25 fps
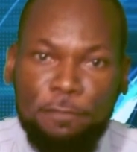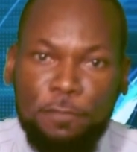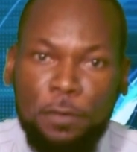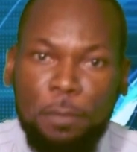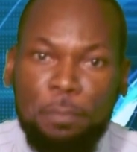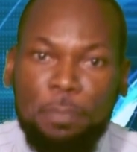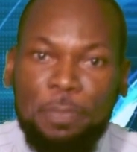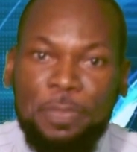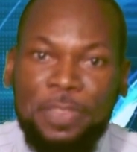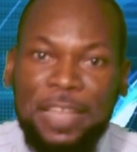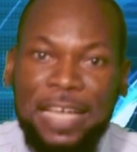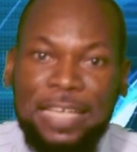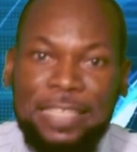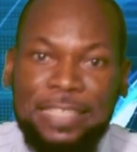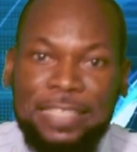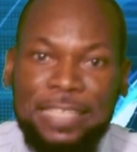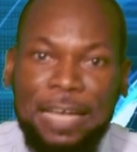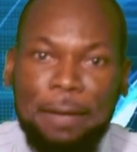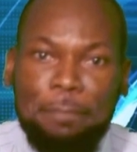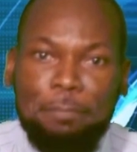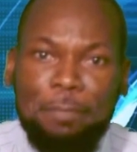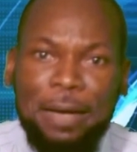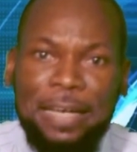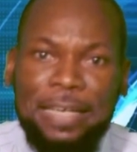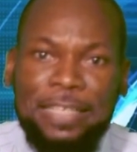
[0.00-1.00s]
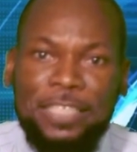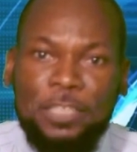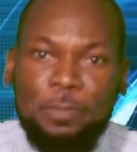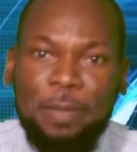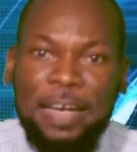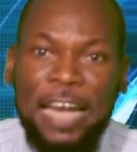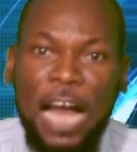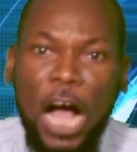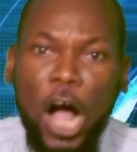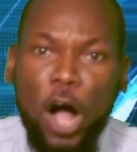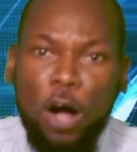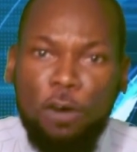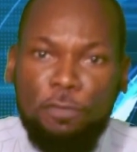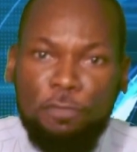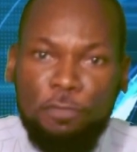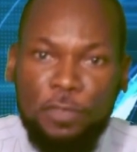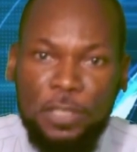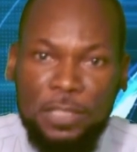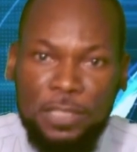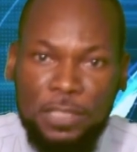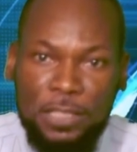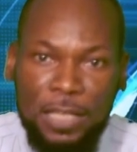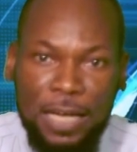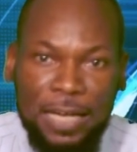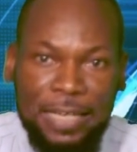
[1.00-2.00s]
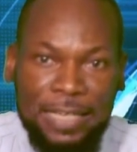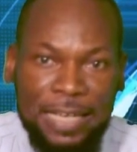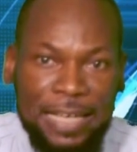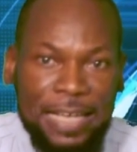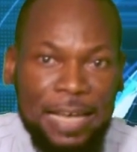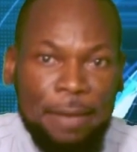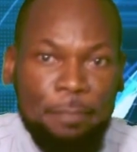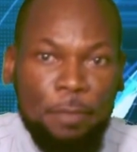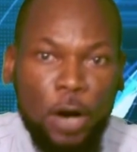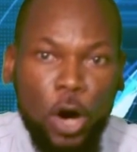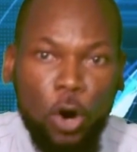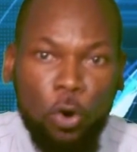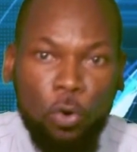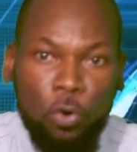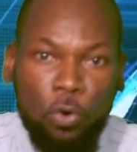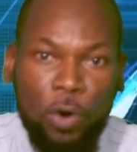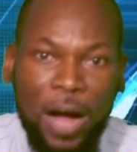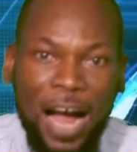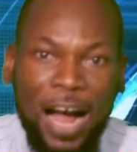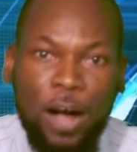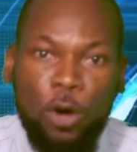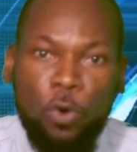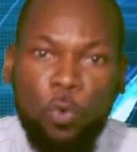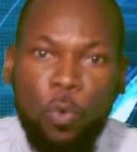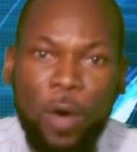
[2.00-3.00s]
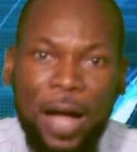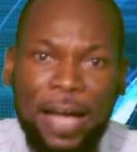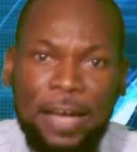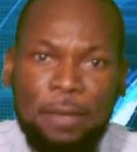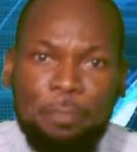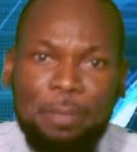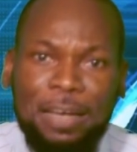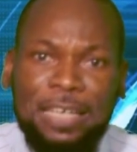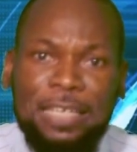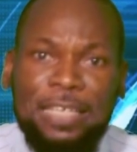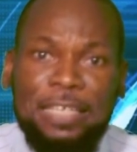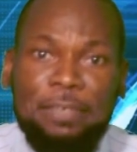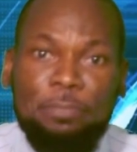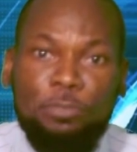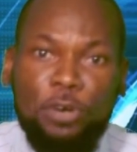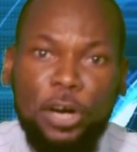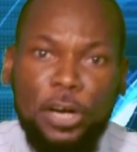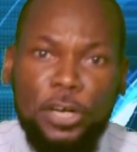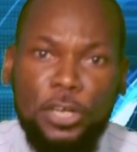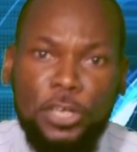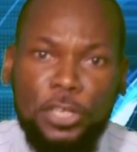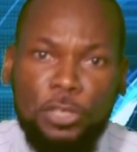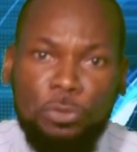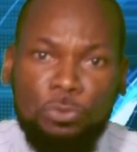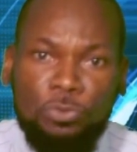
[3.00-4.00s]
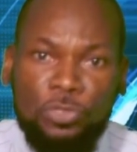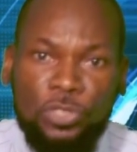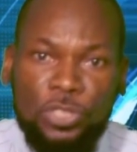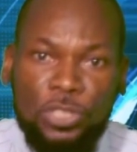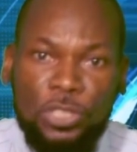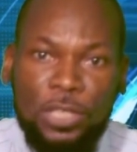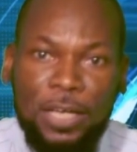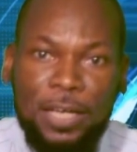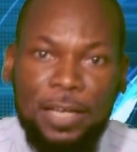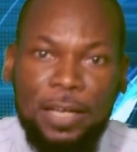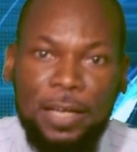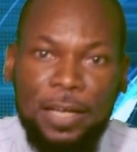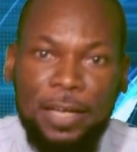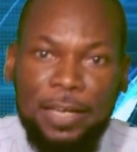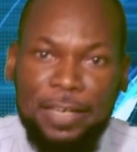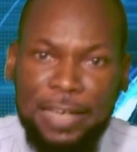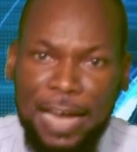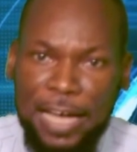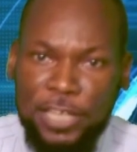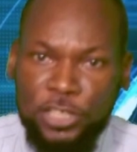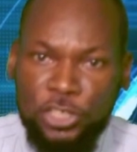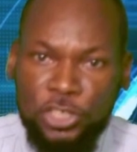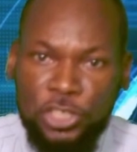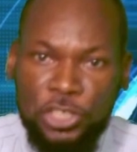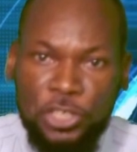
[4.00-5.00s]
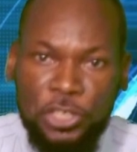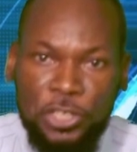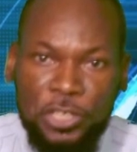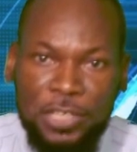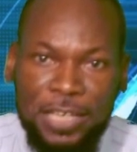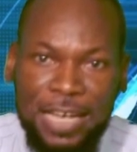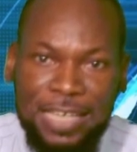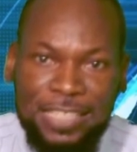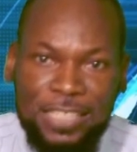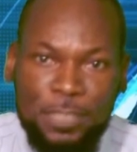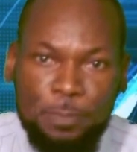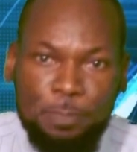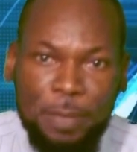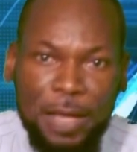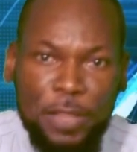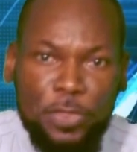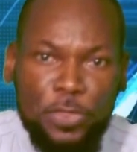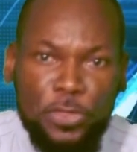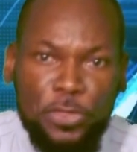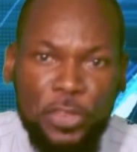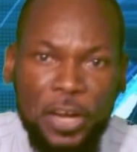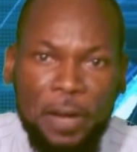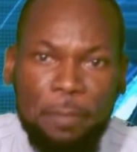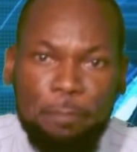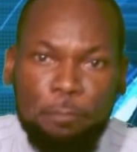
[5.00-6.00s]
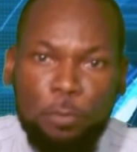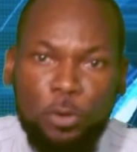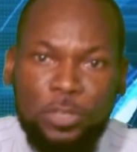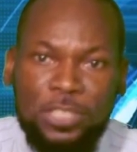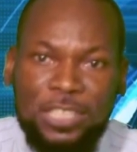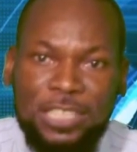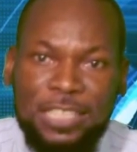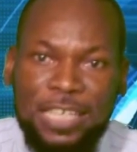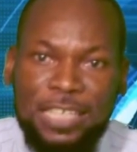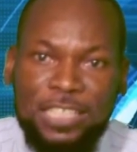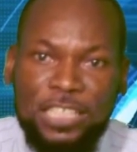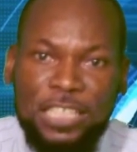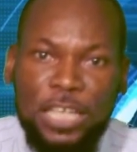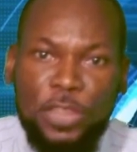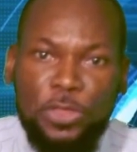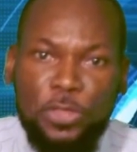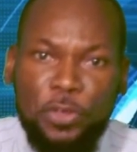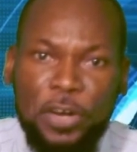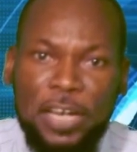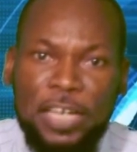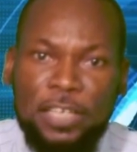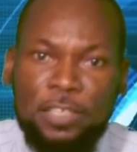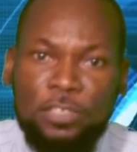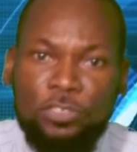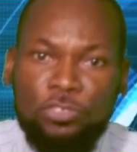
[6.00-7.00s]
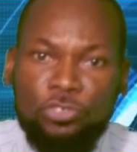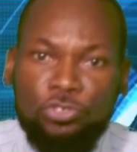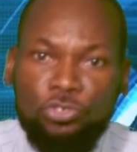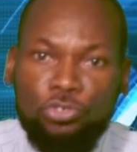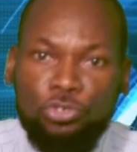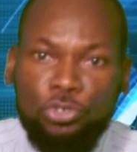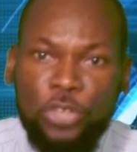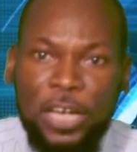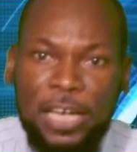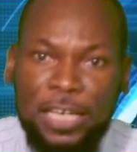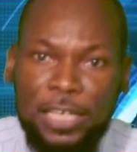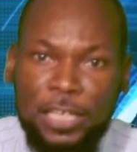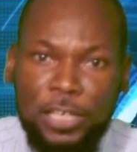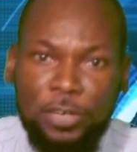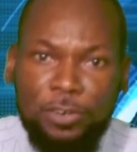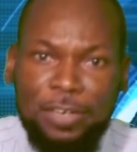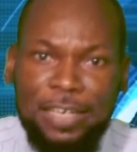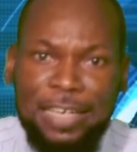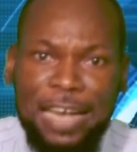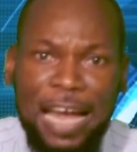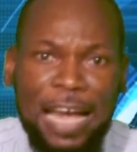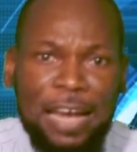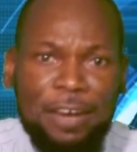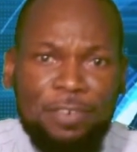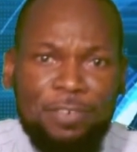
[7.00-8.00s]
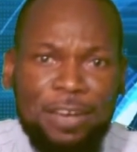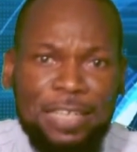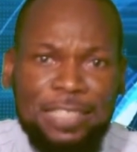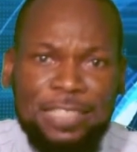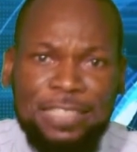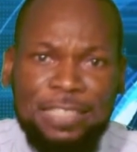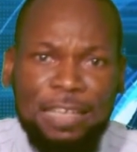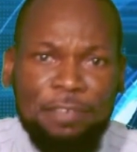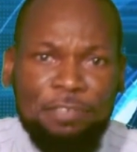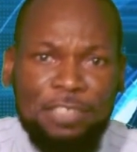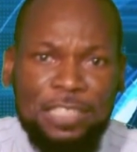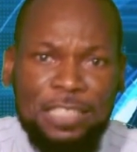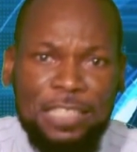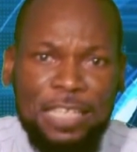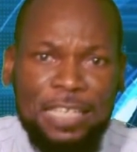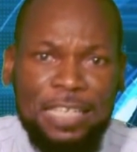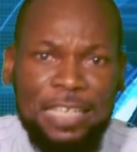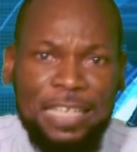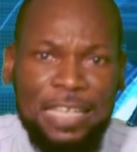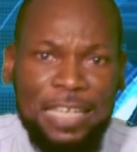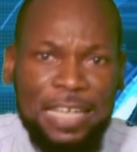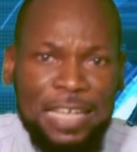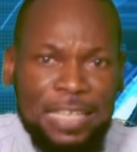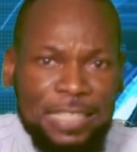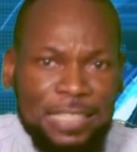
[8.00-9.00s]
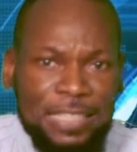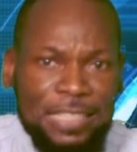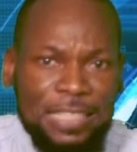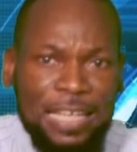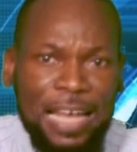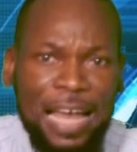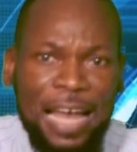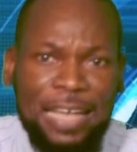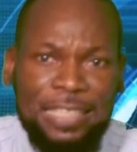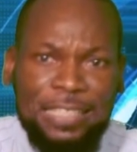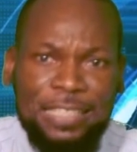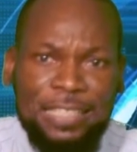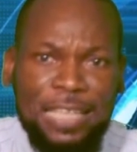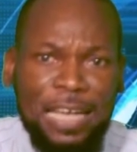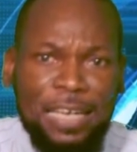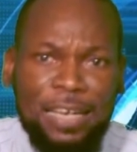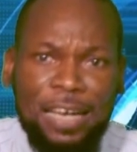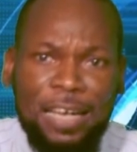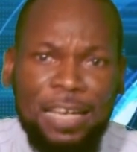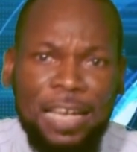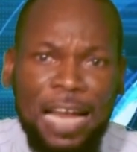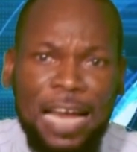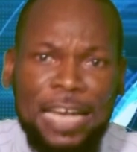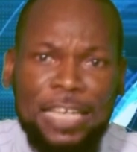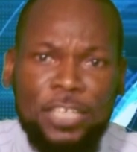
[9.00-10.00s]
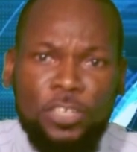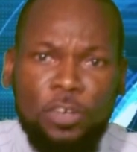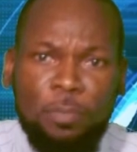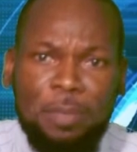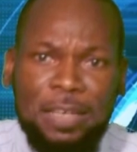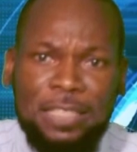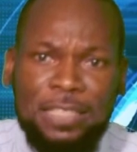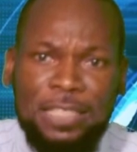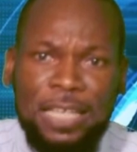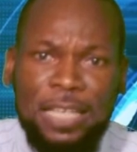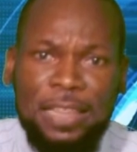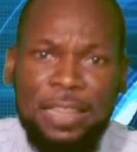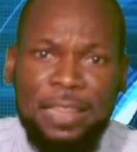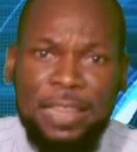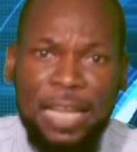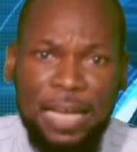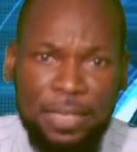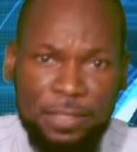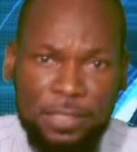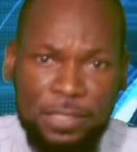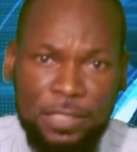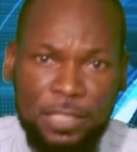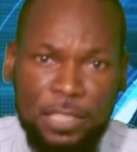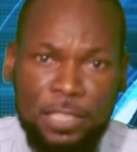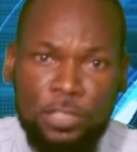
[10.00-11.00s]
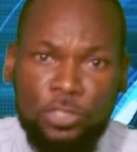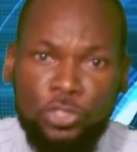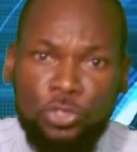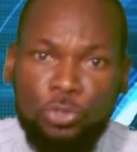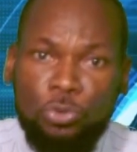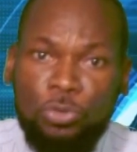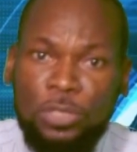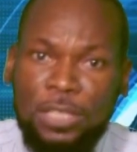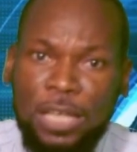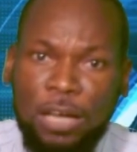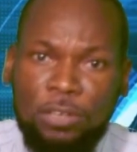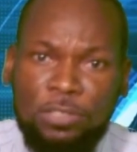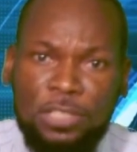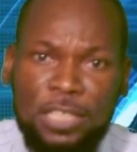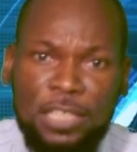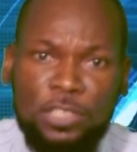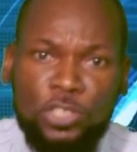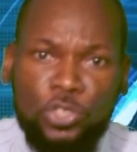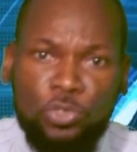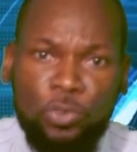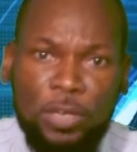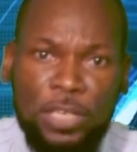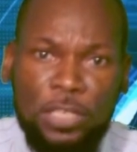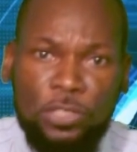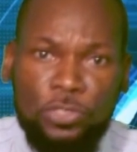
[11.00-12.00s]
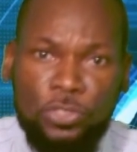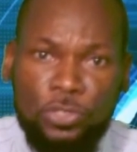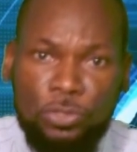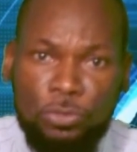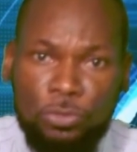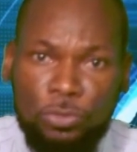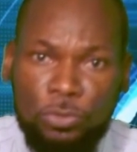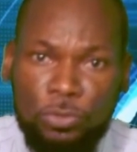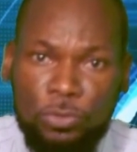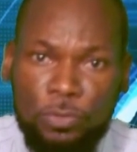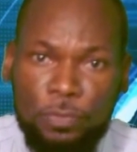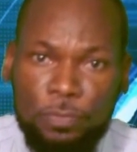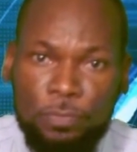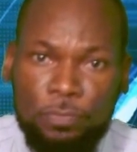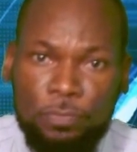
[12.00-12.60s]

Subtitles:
from Data Management Office, DMO, acquired by Liberal News, Nigeria spent 3.63 trillion naira servicing its external and domestic debt in 2022.